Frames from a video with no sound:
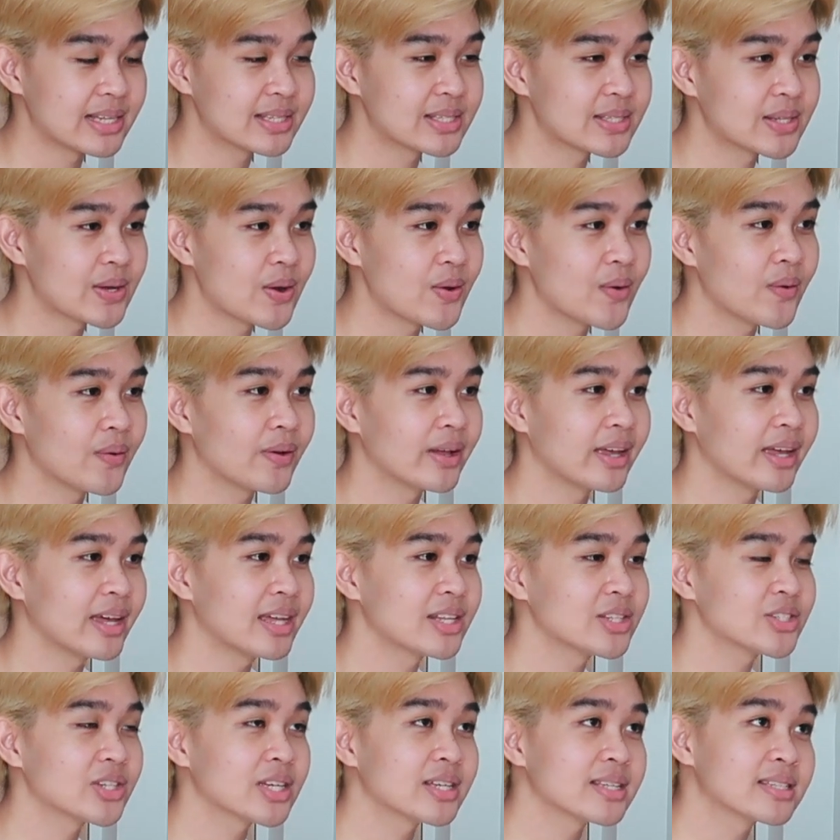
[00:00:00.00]
So
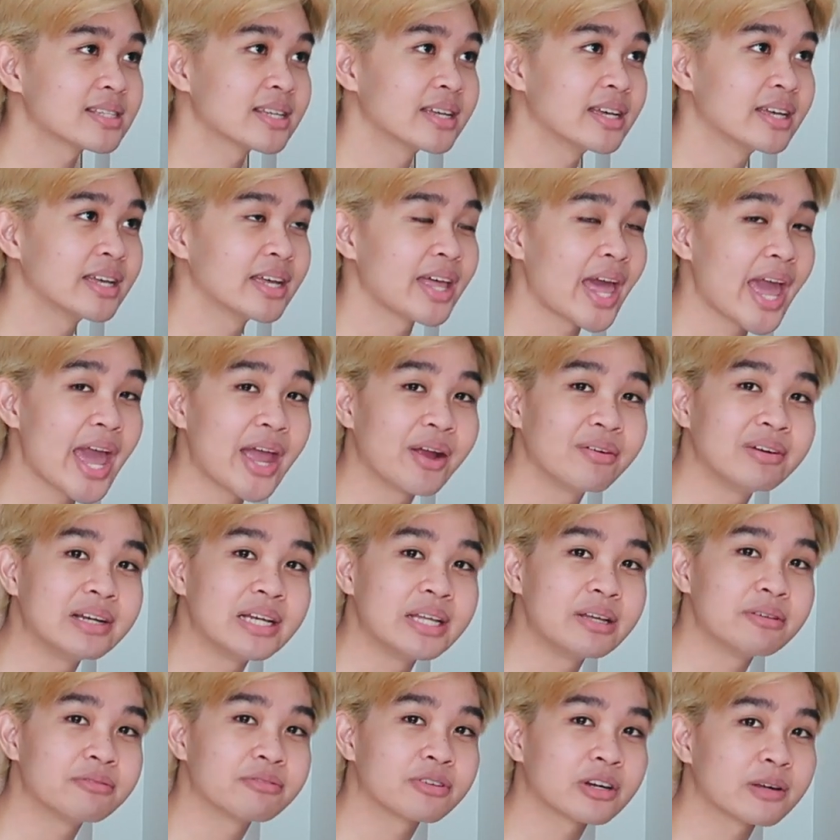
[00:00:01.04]
it is just a
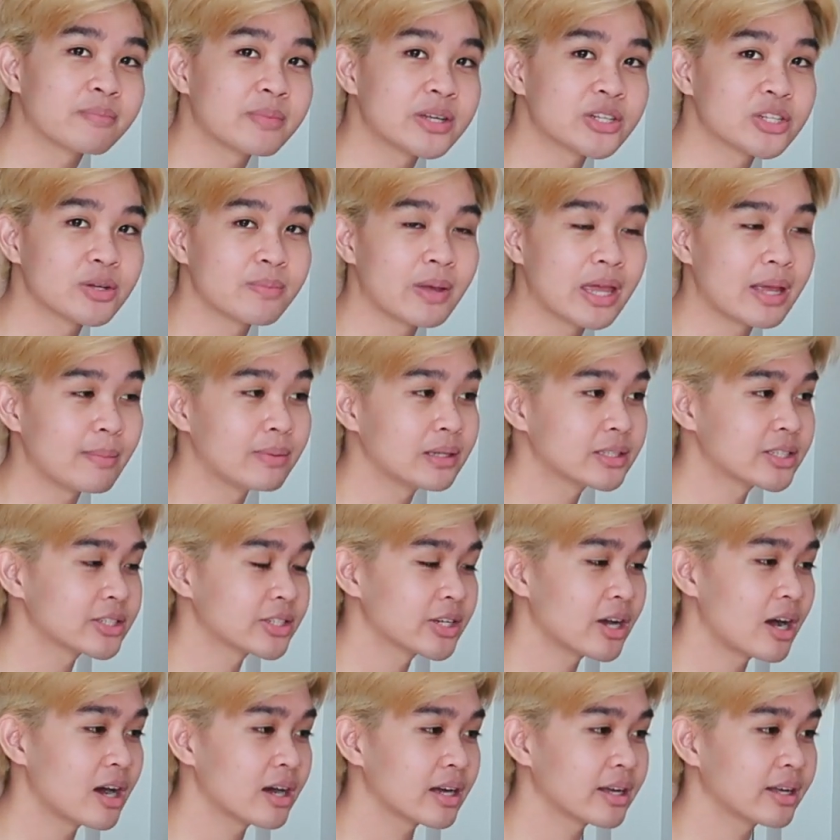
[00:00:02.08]
relief for me to be able to
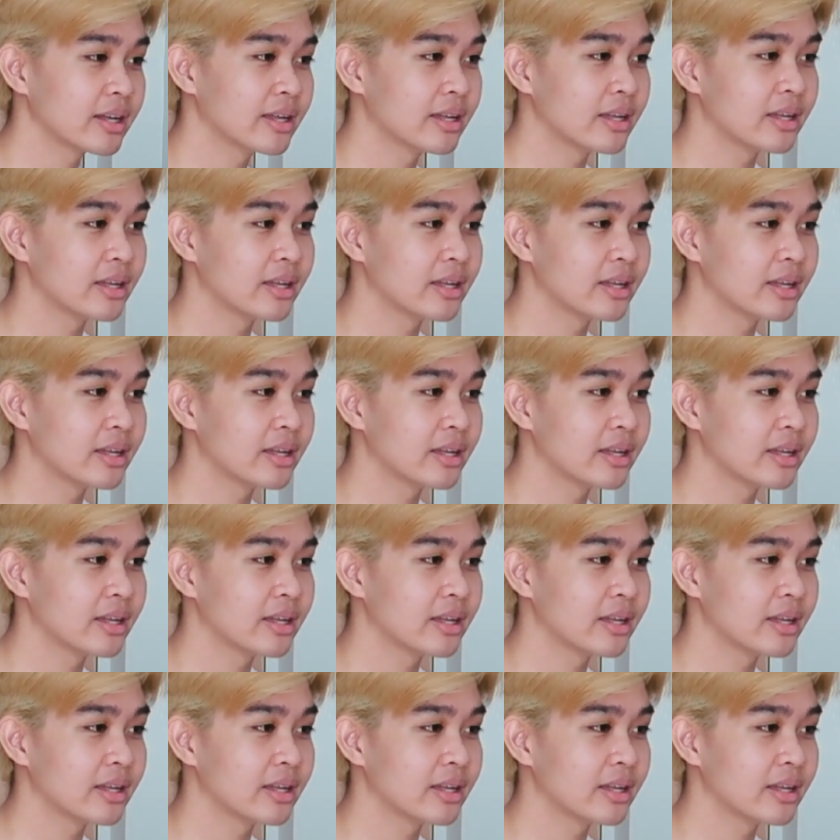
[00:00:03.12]
talk